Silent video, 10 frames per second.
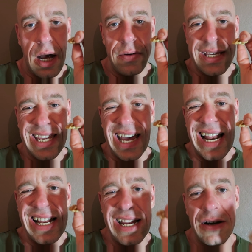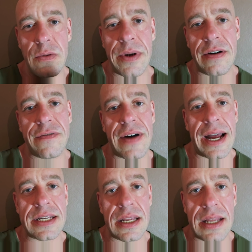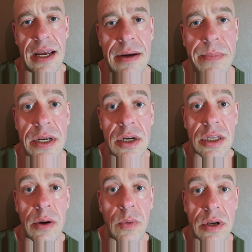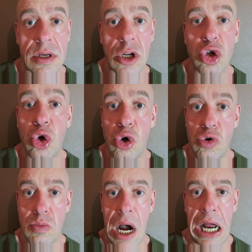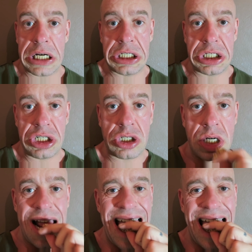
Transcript: I always get a little bit of fat in there, but you don't want too much.